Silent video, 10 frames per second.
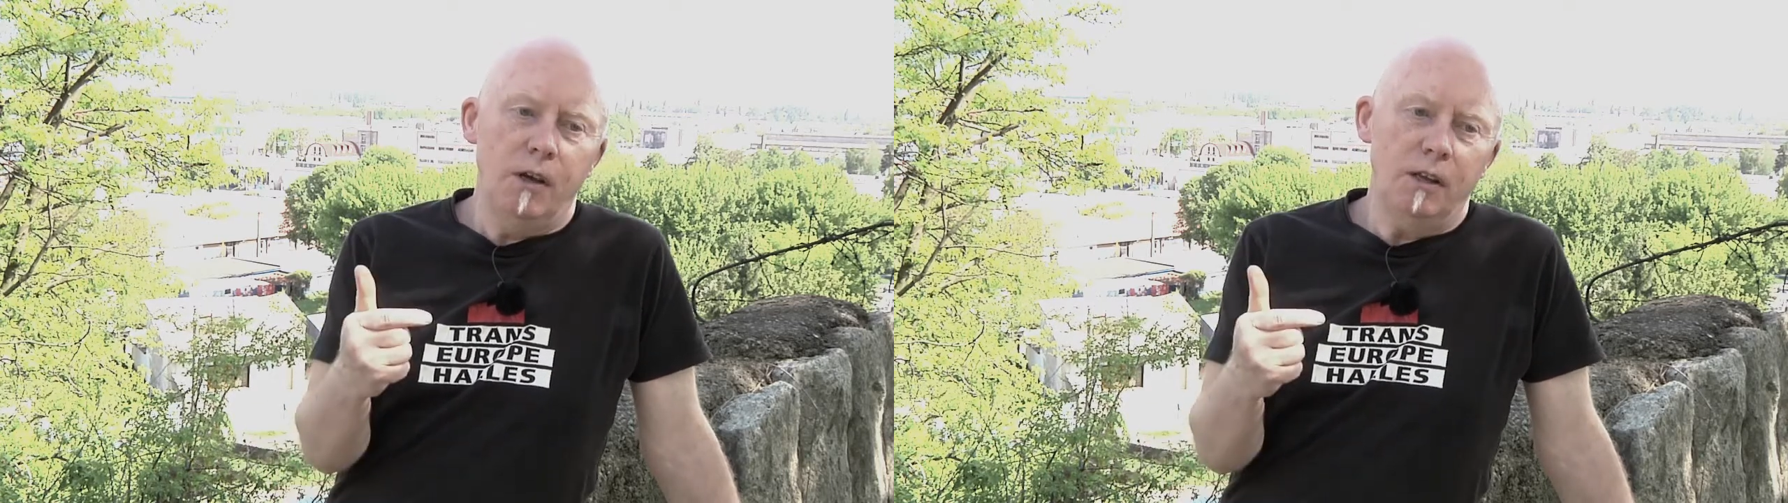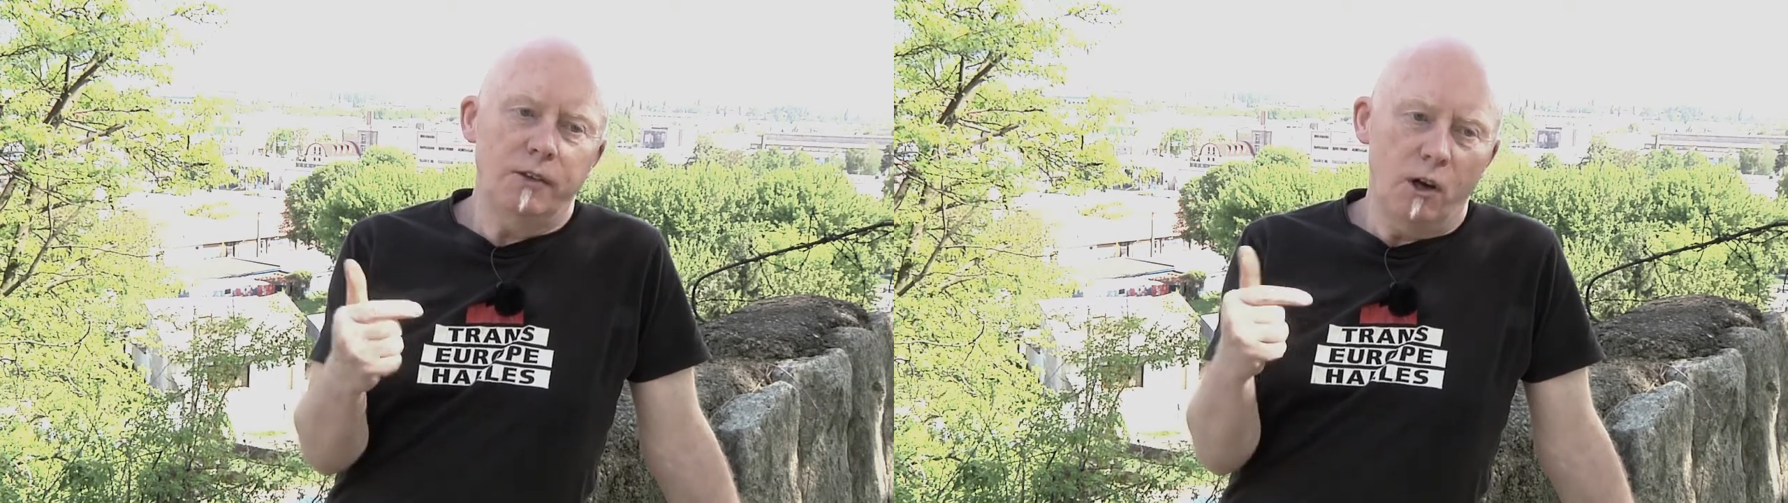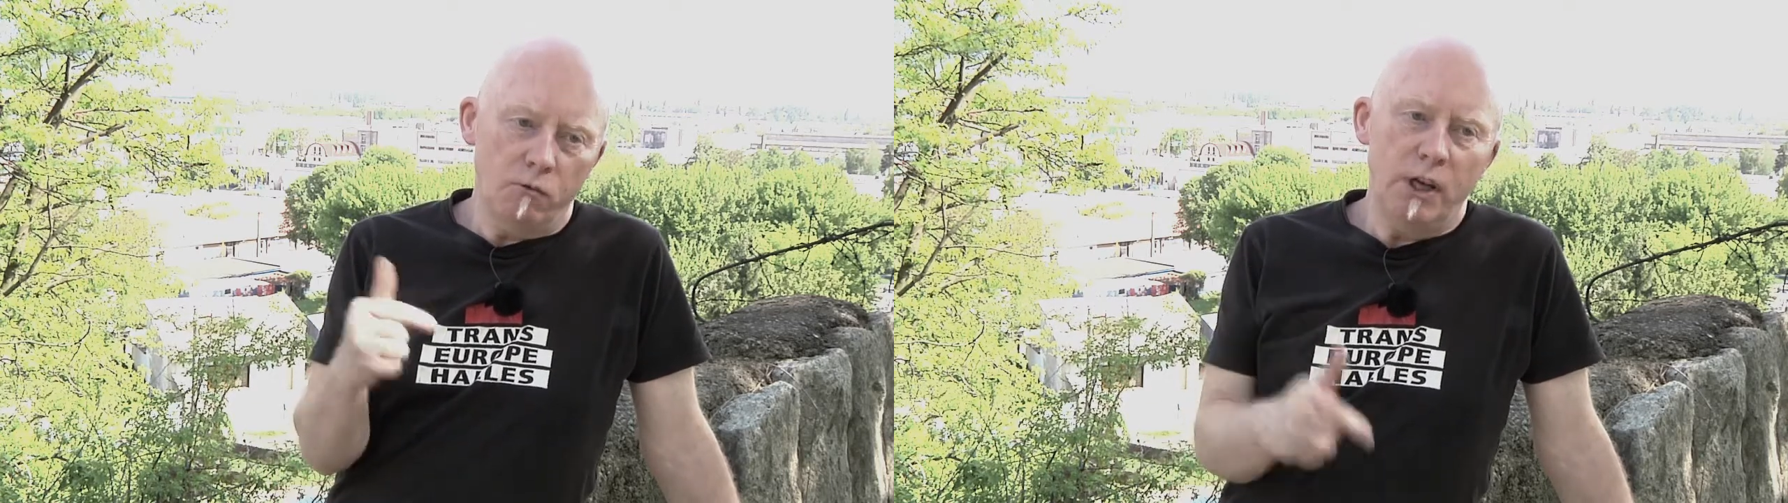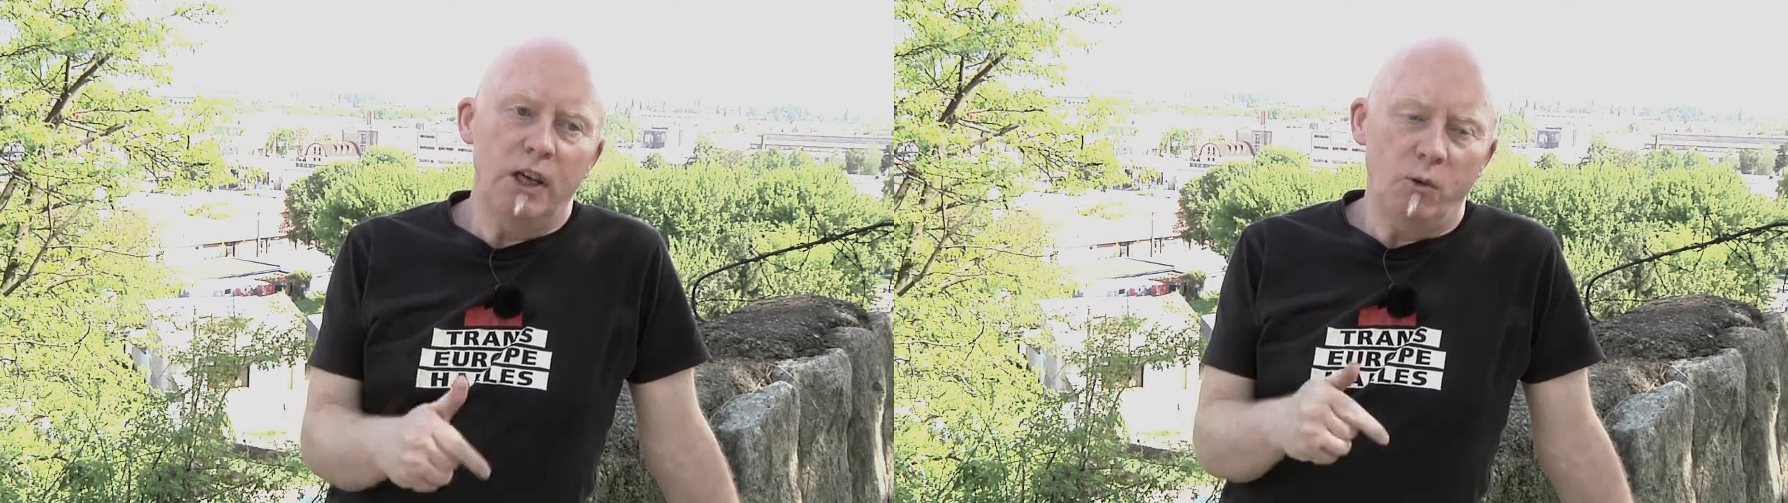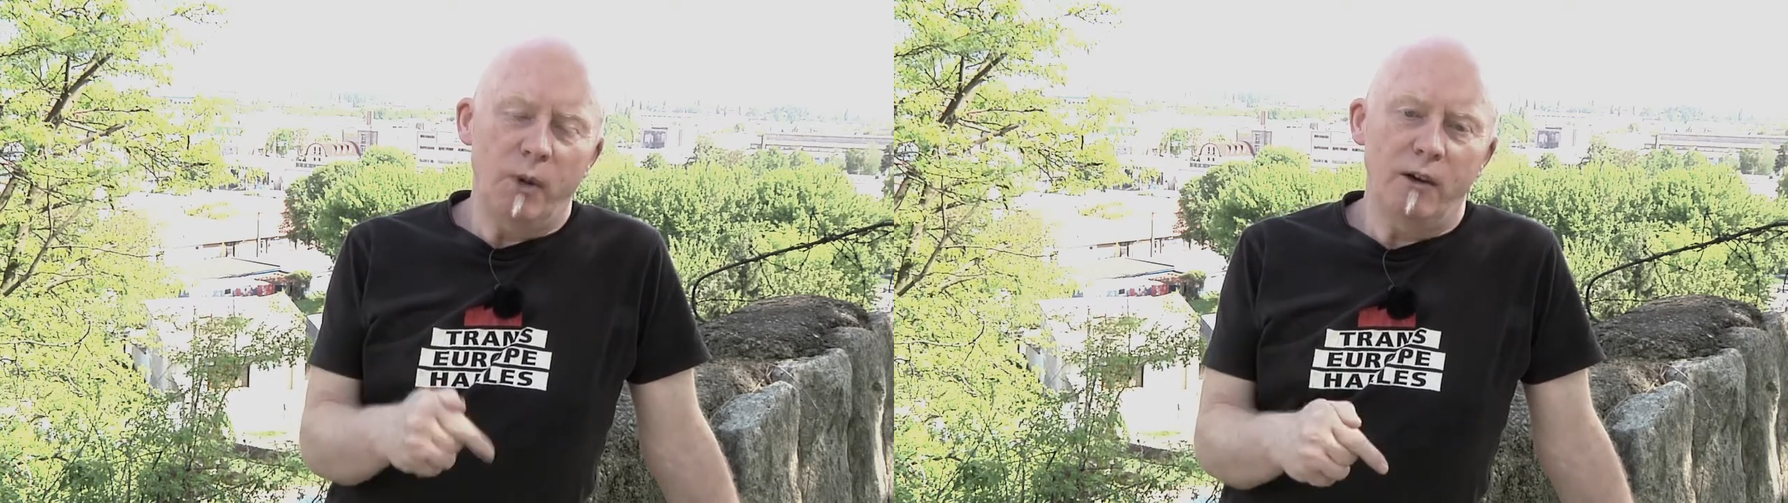It's not
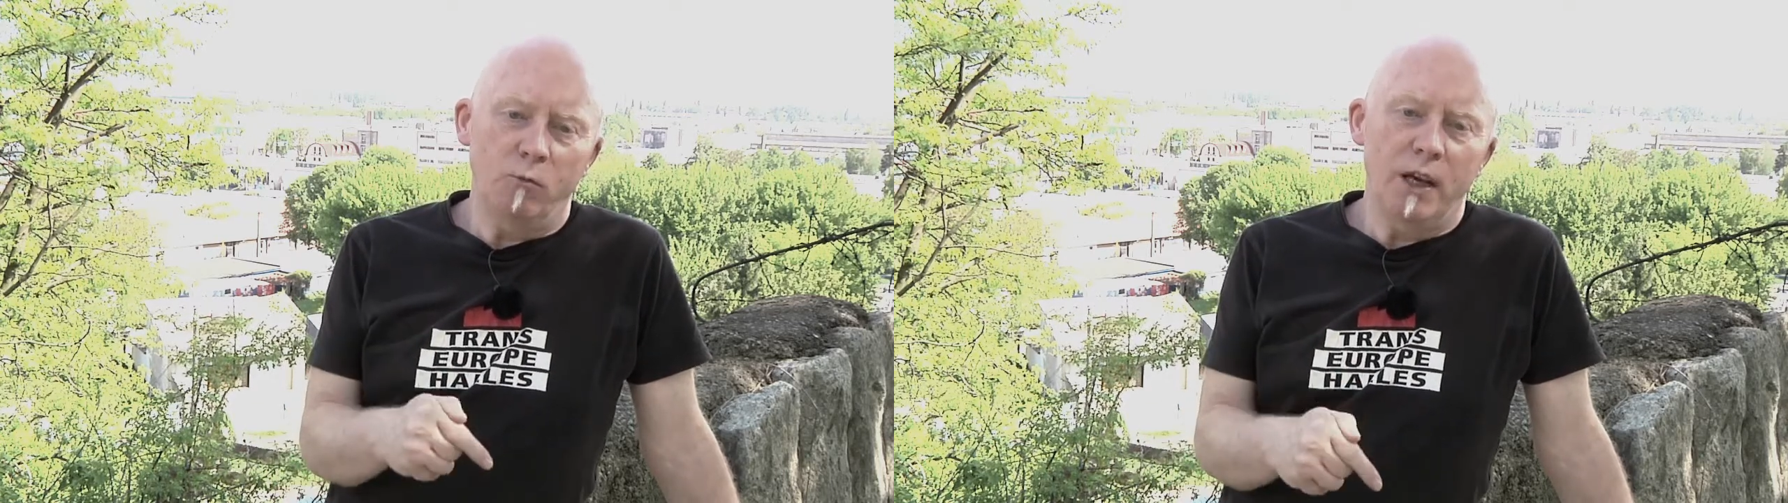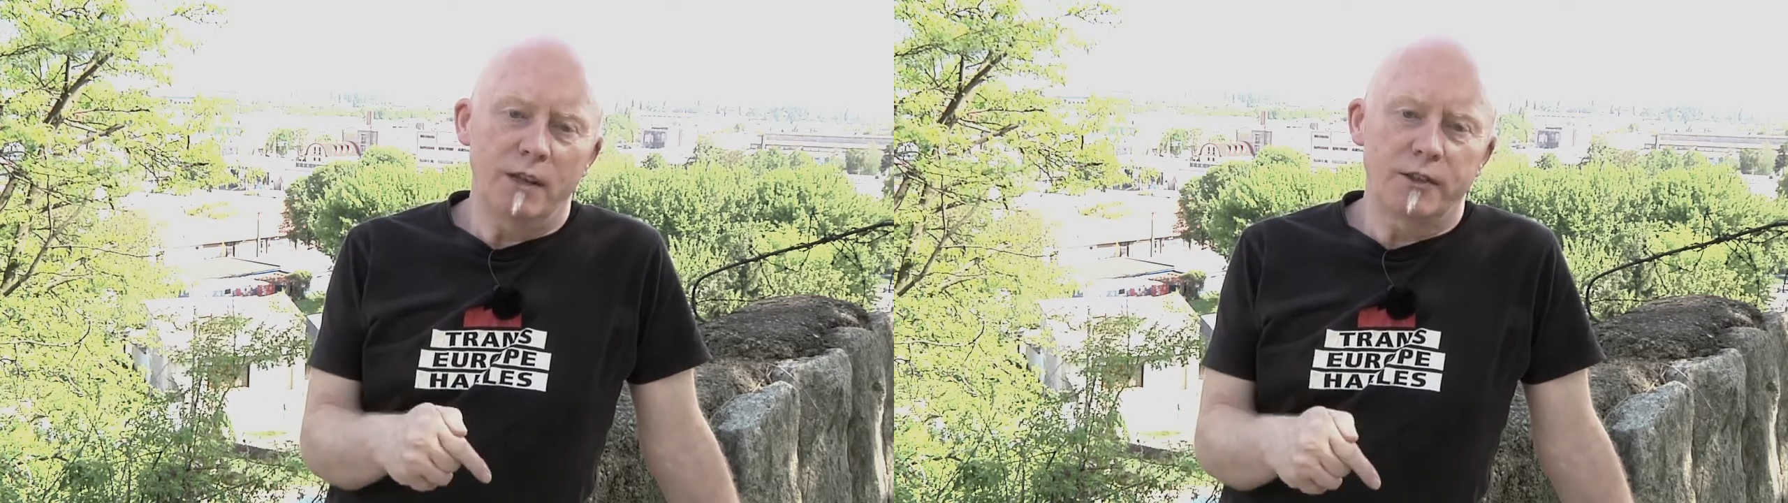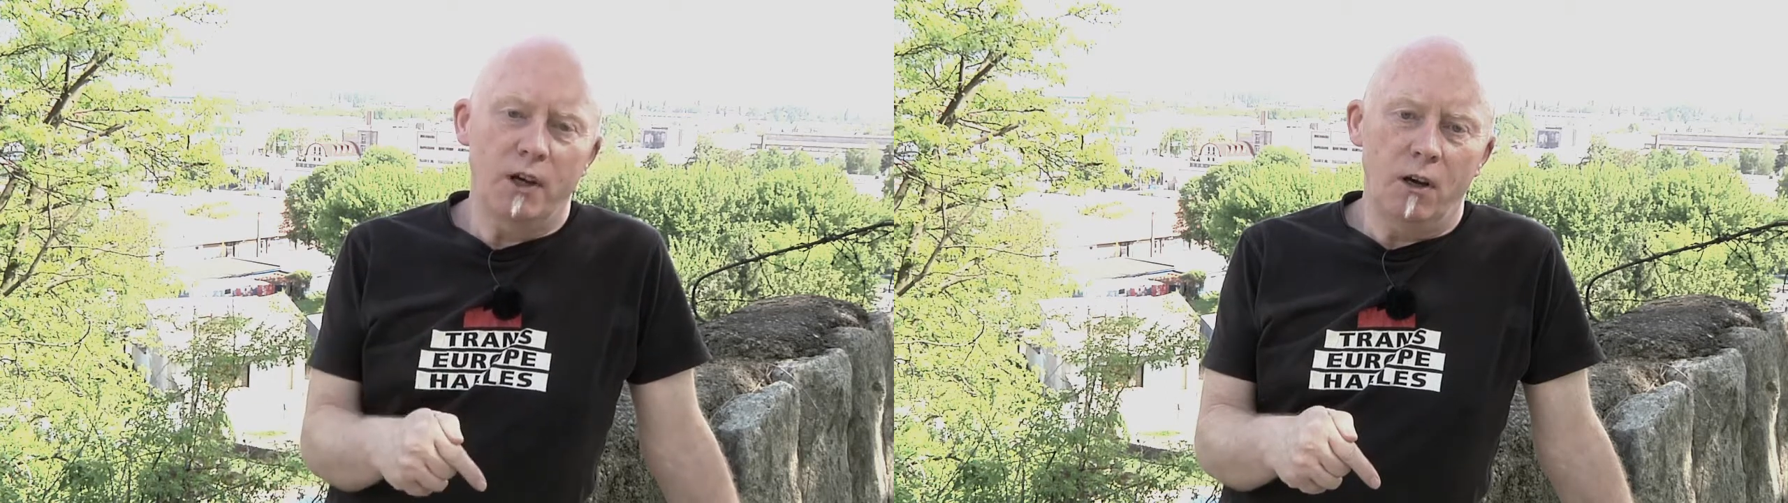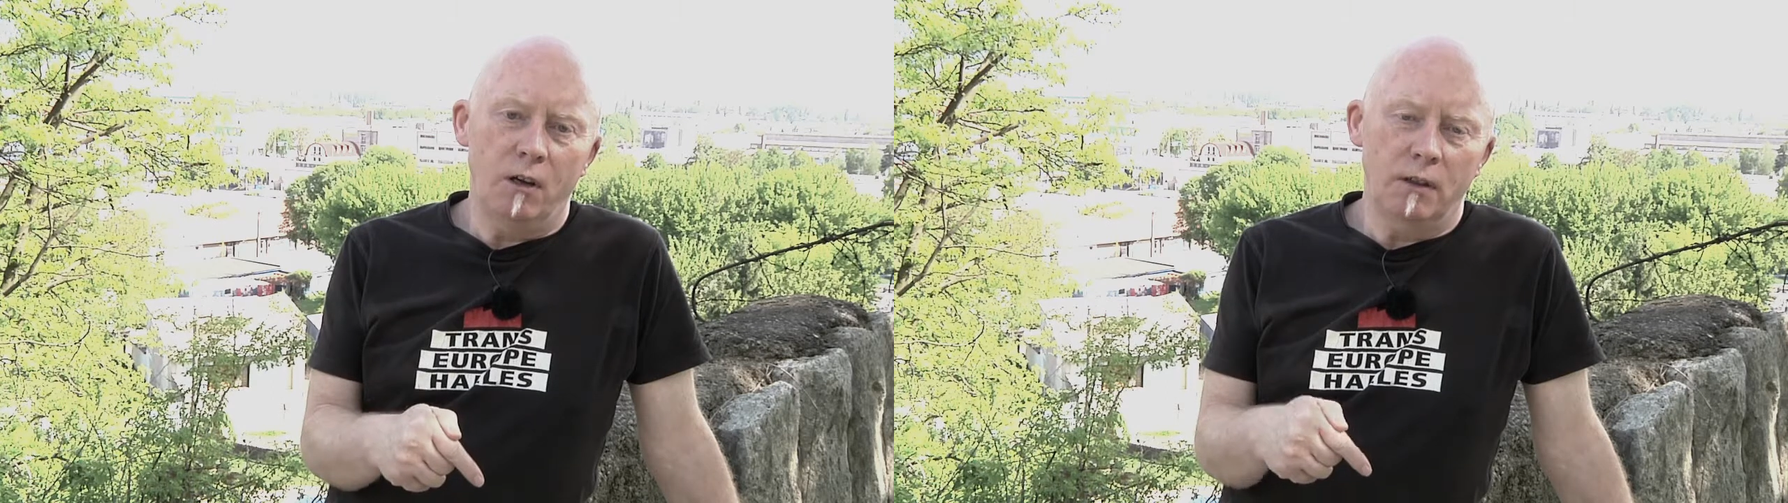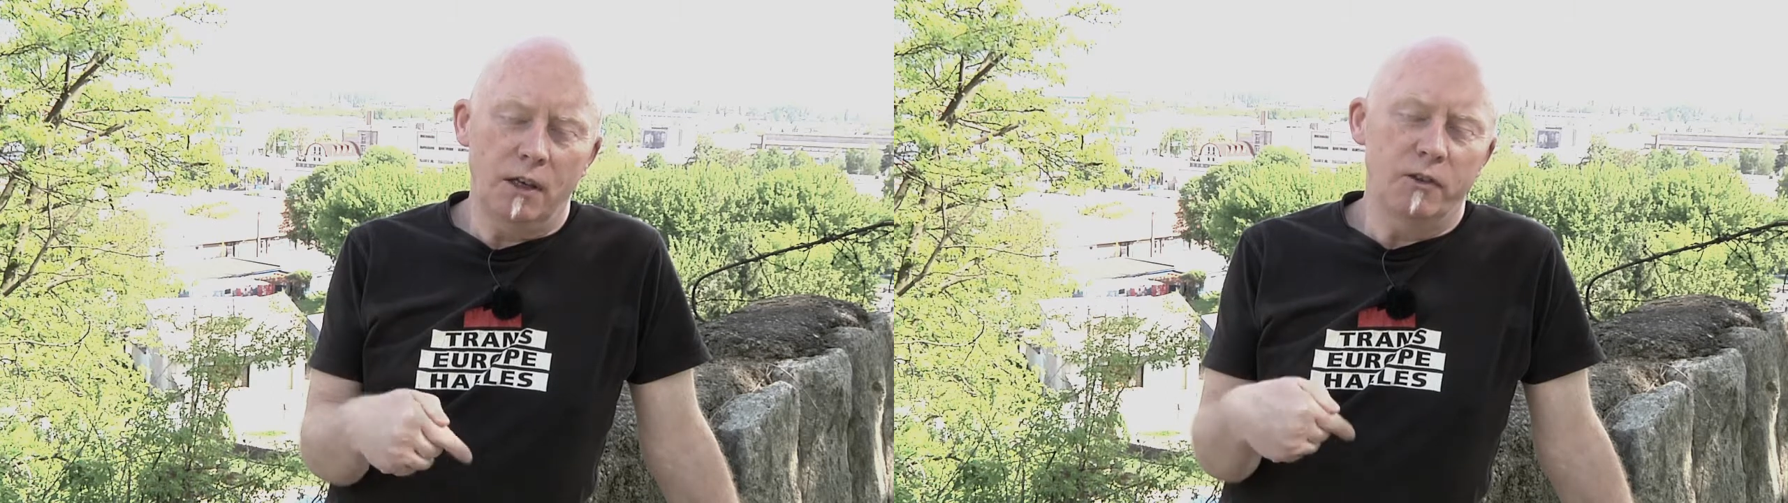really about when it's on,